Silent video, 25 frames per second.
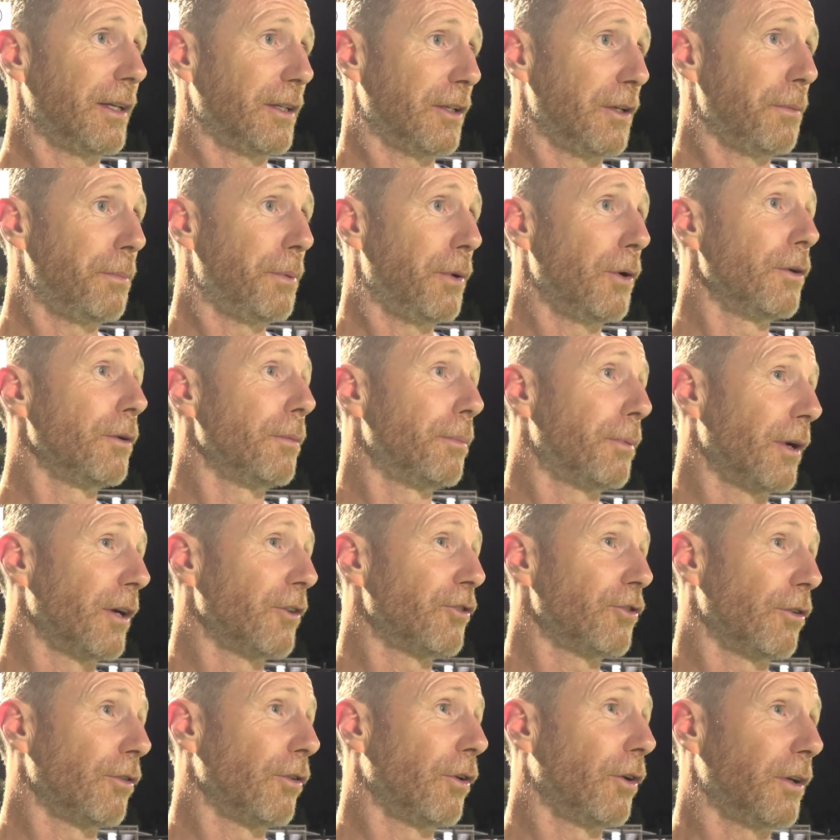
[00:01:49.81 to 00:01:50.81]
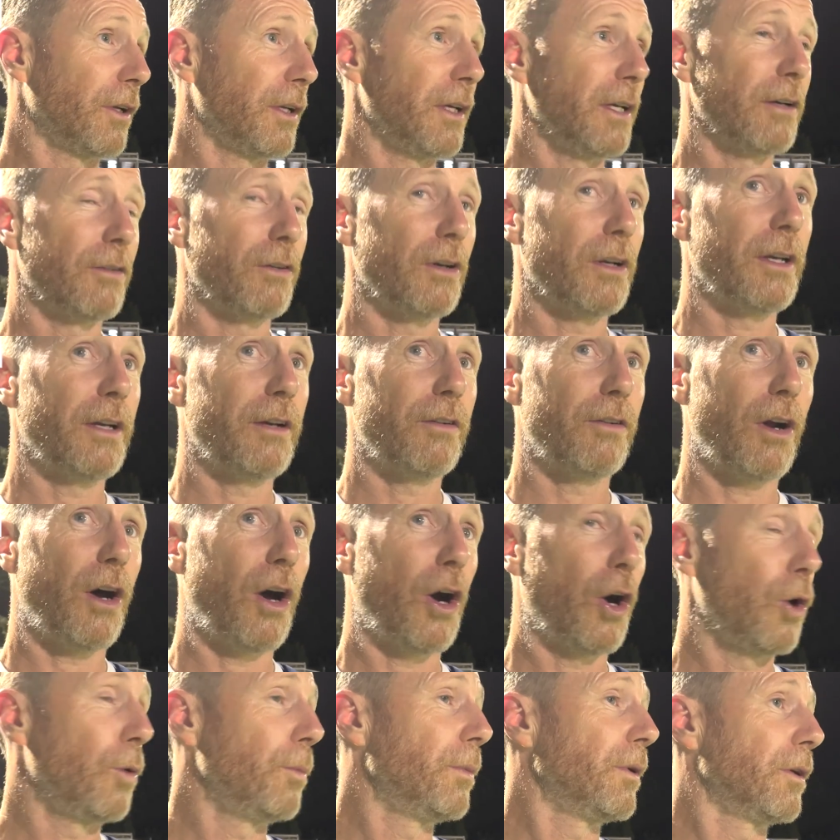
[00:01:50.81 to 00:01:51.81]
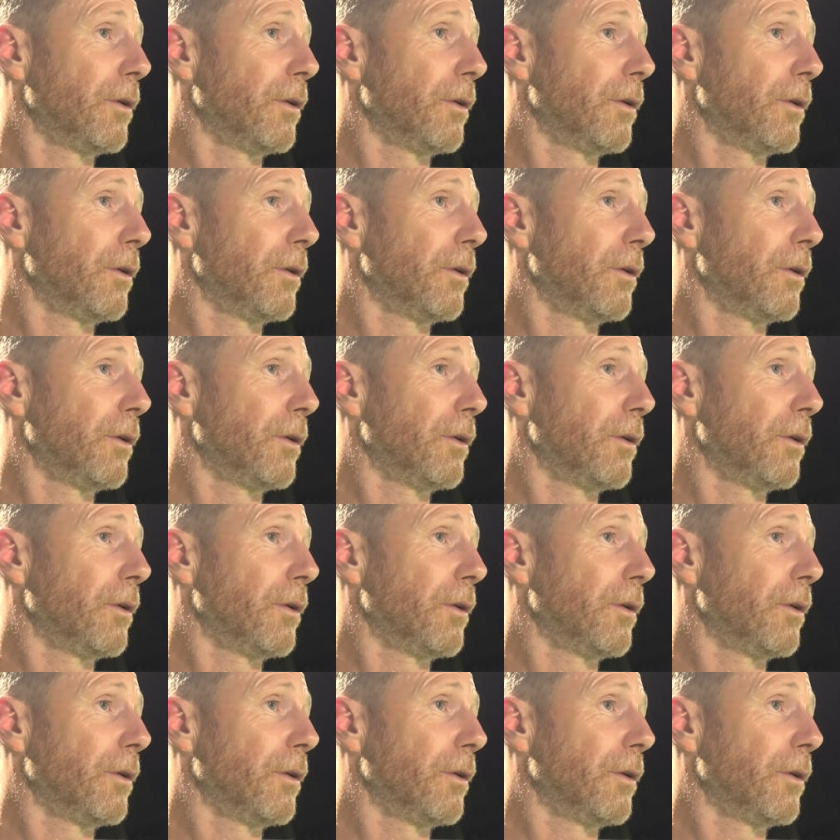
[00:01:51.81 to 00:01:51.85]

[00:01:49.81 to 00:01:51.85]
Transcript: going to put the pressure on here at home,